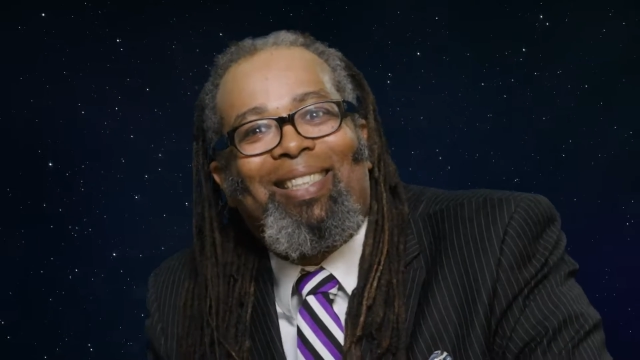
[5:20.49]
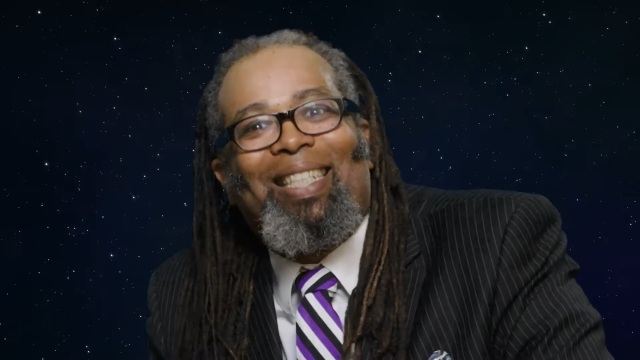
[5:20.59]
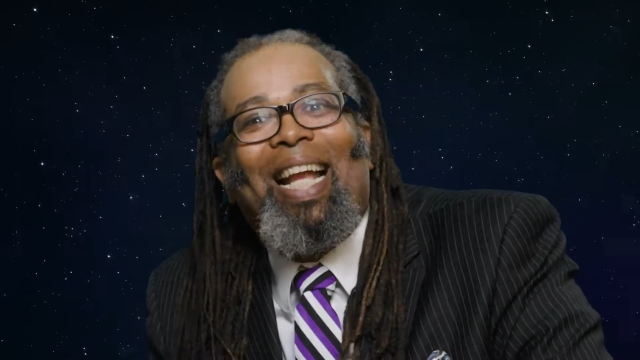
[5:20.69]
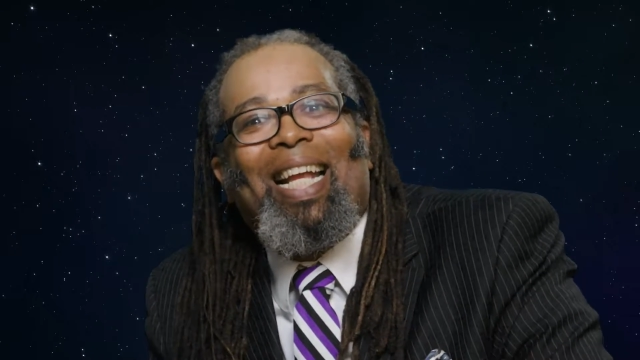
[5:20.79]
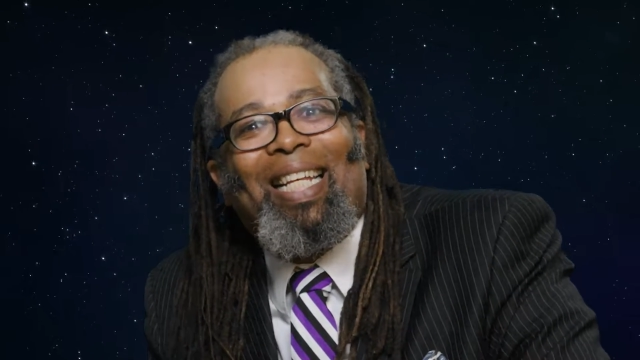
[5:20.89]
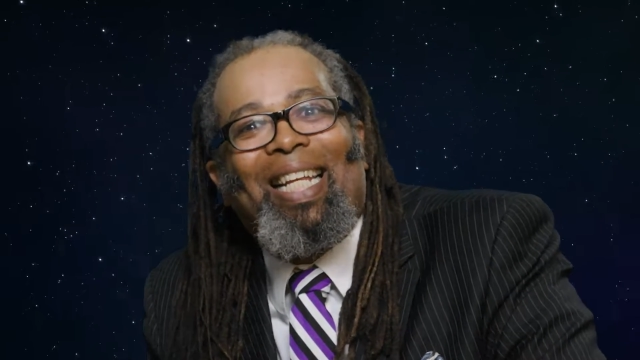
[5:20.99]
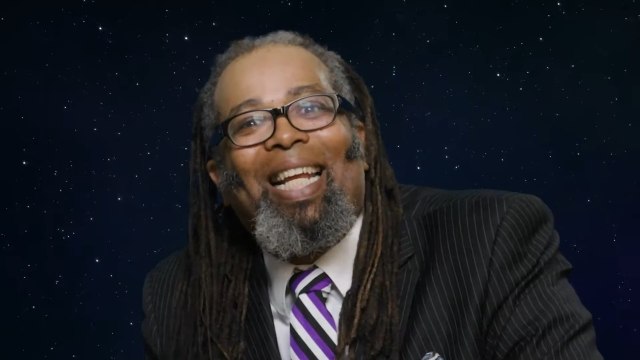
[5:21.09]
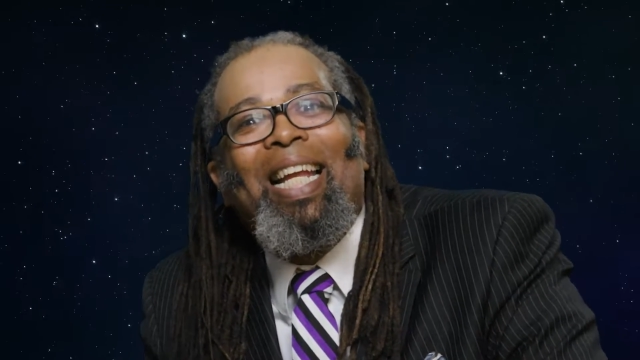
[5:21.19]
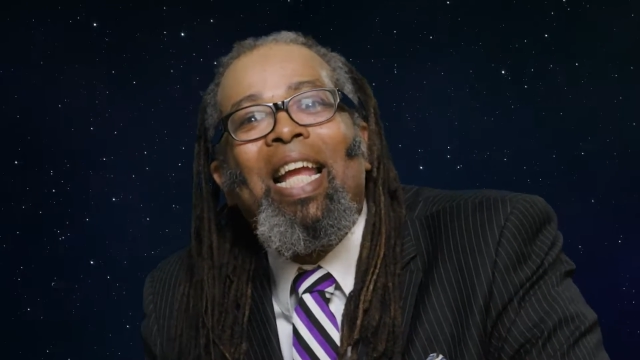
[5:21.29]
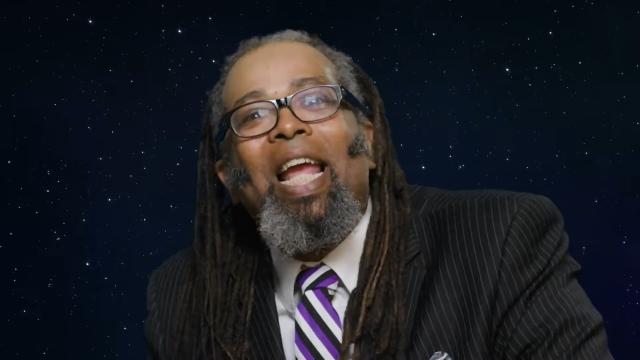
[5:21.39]

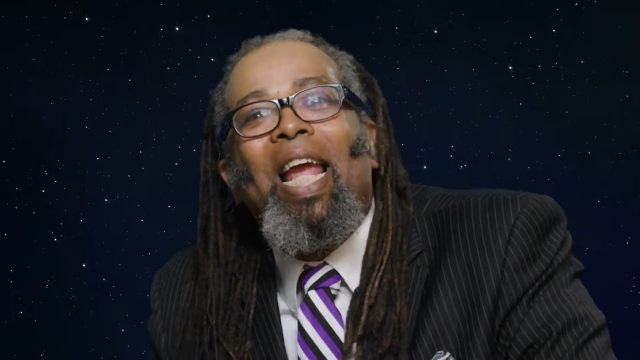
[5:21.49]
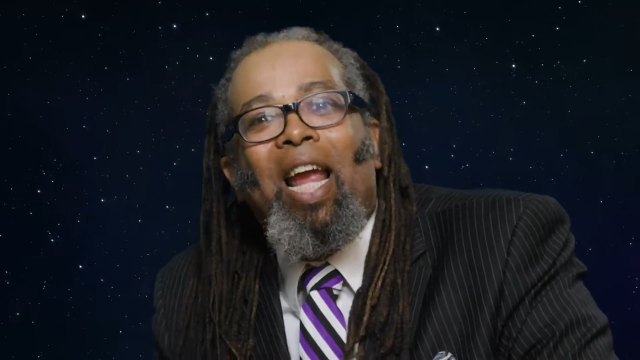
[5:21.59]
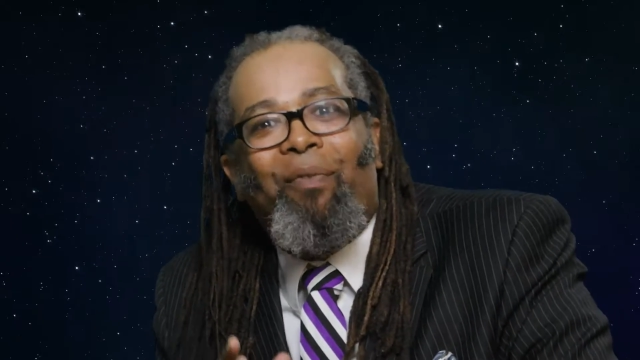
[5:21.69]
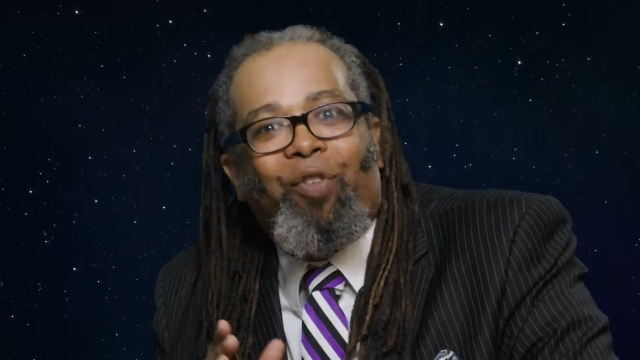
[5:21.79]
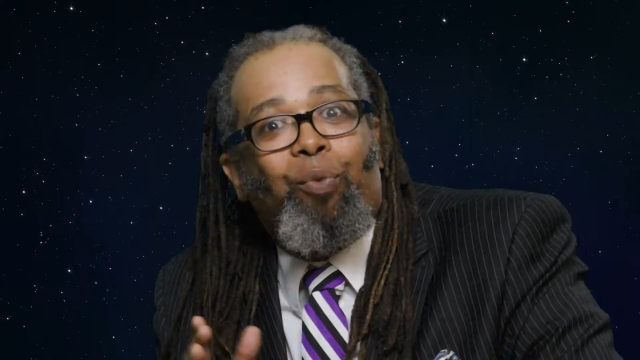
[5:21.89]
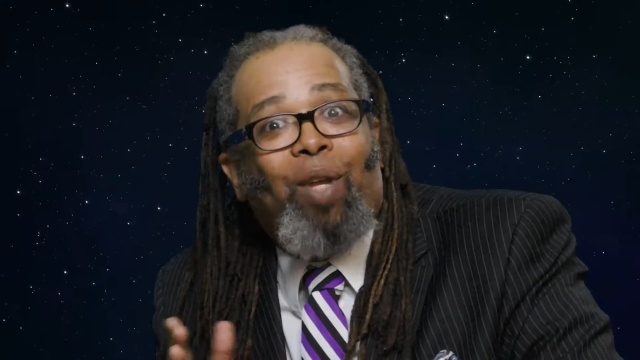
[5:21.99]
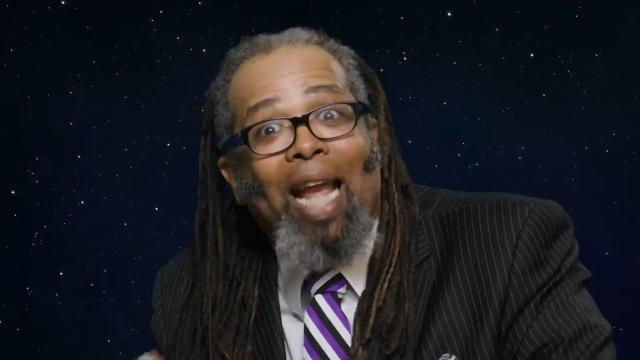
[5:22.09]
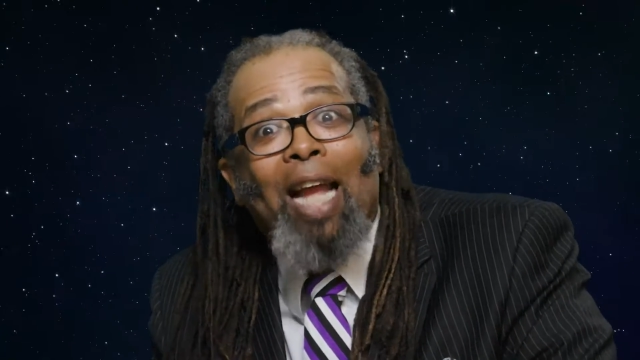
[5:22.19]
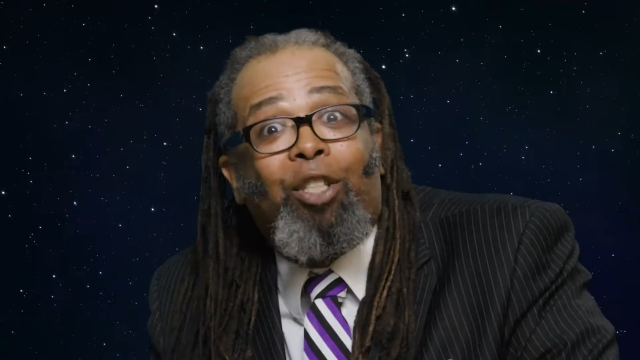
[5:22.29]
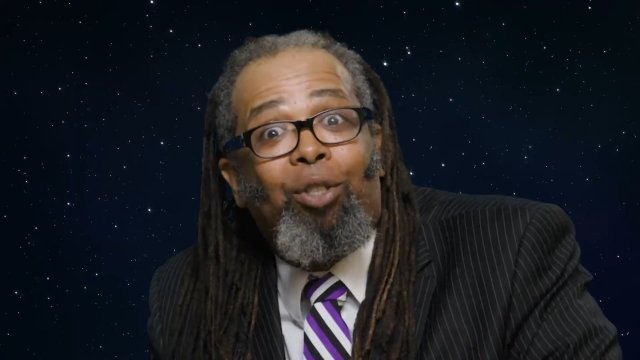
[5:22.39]
Secondly, if you
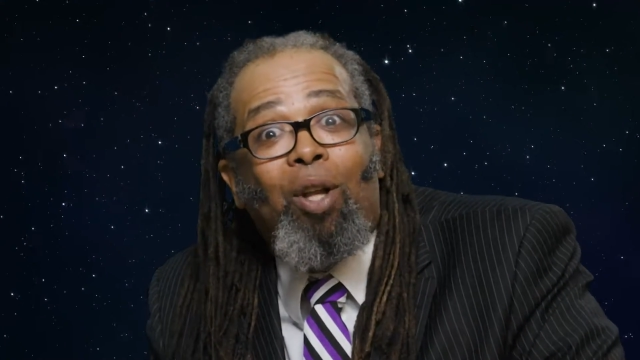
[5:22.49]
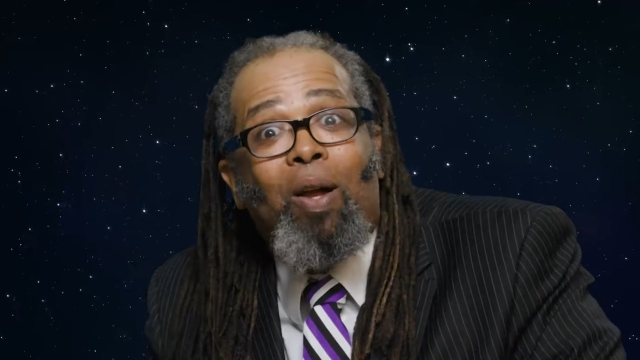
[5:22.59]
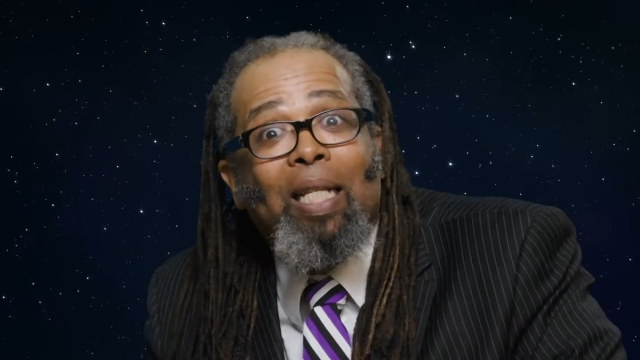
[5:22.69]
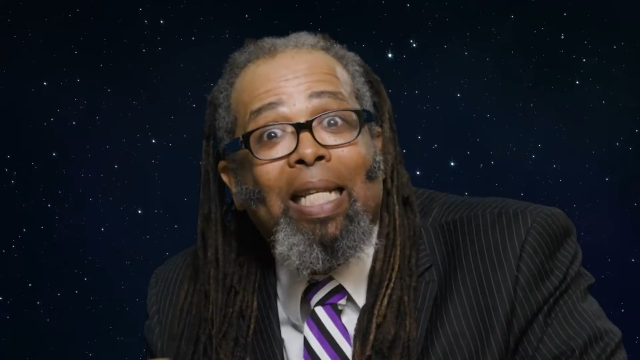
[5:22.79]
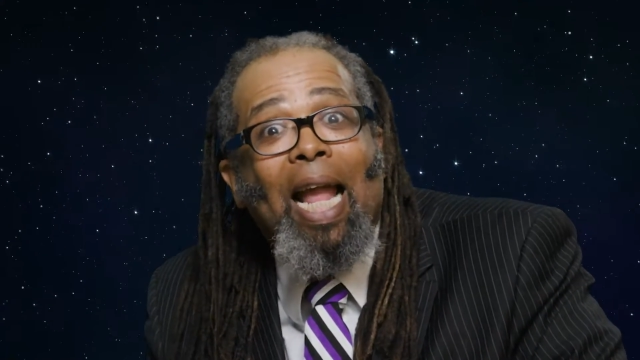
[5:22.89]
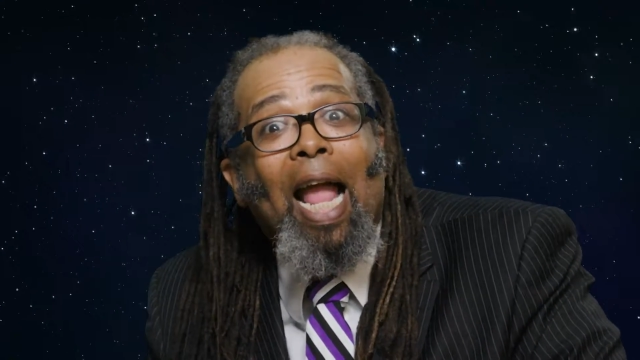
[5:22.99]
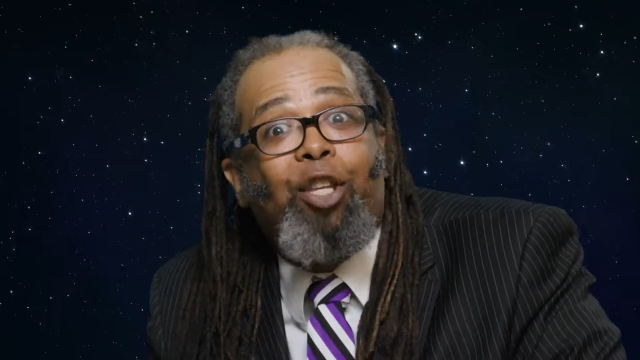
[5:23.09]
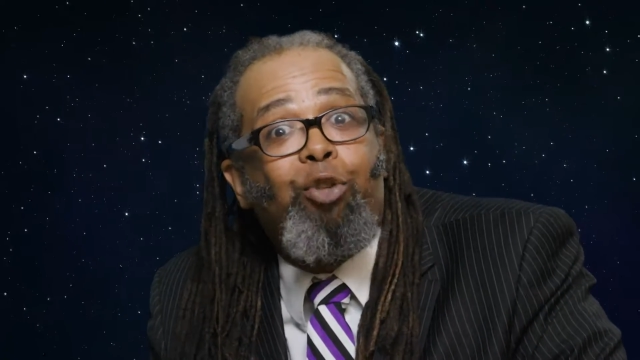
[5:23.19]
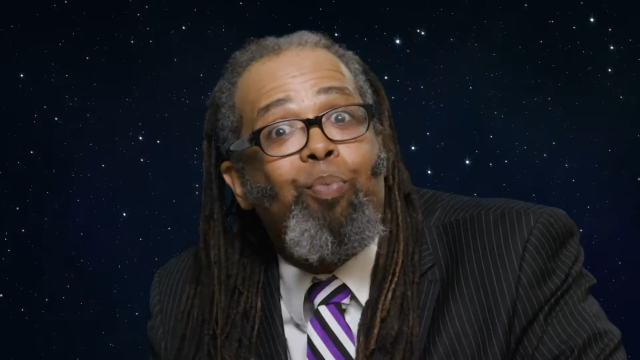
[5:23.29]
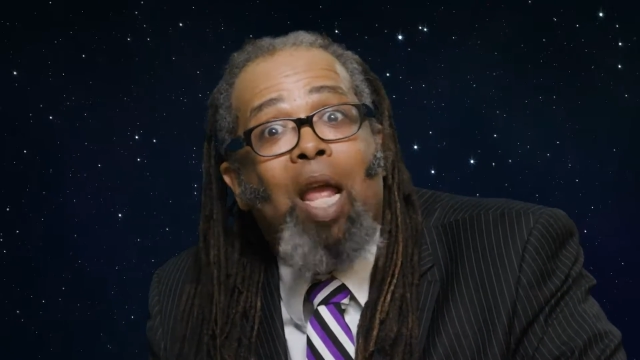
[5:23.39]
catch your dog in the
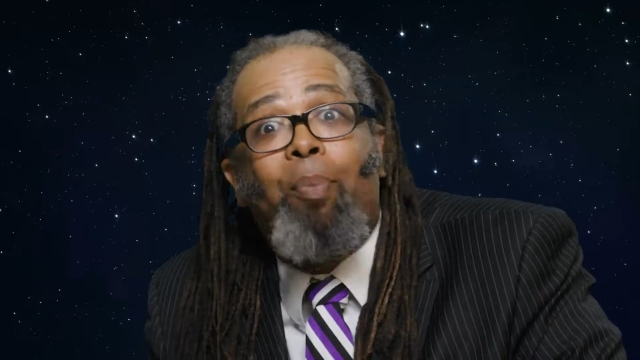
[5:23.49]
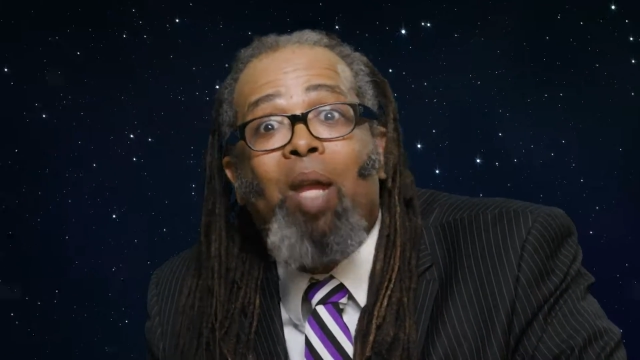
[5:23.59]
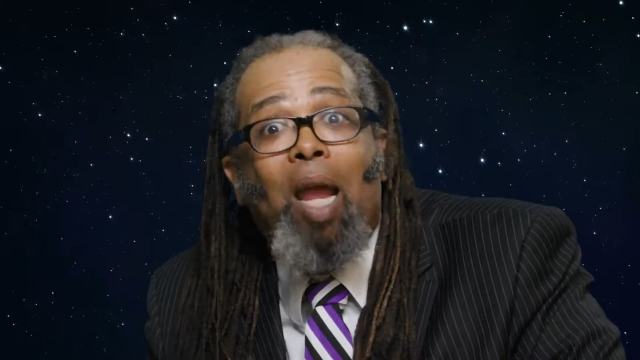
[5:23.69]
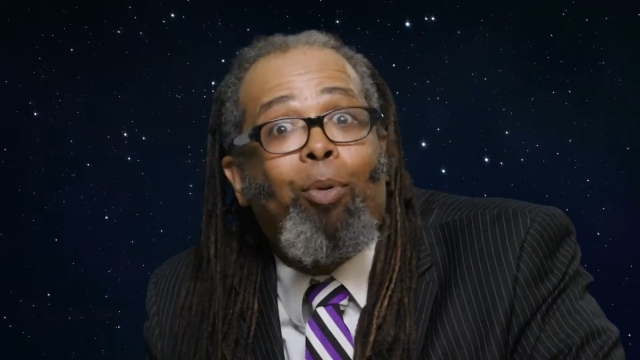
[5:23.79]
act, you may be